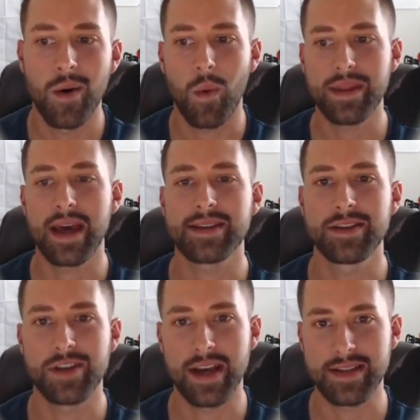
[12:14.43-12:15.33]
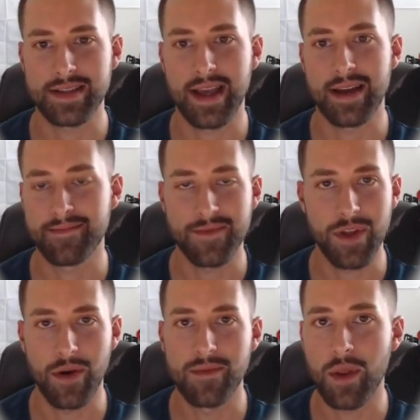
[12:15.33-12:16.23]
What that suggests is that,
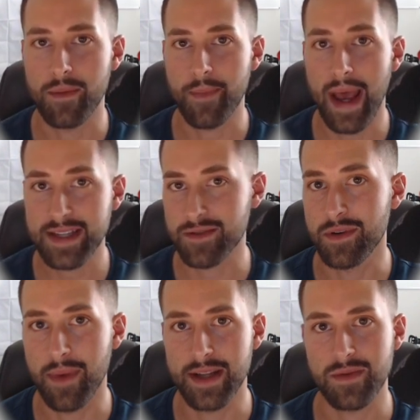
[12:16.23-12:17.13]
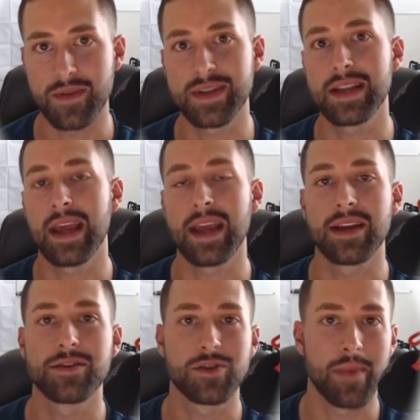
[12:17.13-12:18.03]
over the past 3 months, we've seen
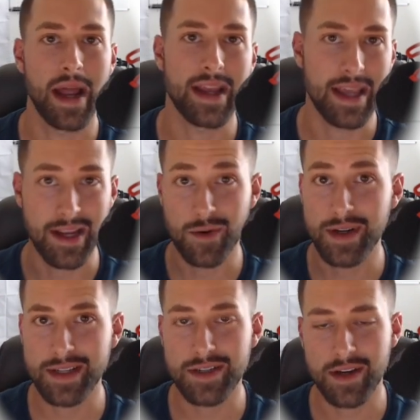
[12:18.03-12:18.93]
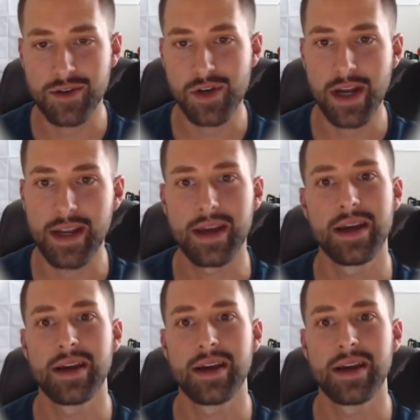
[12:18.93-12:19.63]
a dramatic increase in search trend.